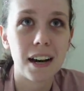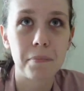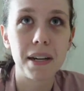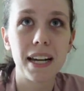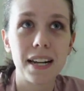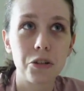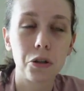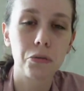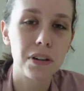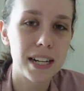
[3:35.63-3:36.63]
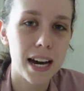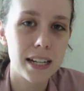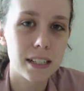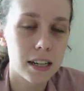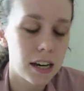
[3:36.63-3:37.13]
I've been here like 2-3
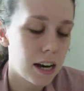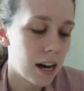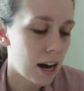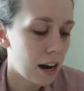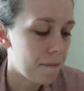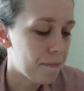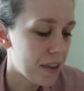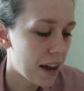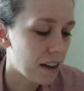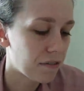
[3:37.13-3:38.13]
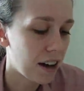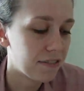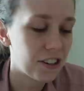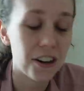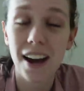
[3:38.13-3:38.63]
days and
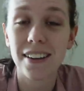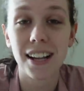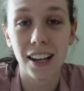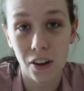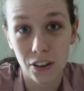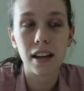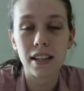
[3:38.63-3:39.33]
I've got it under lock.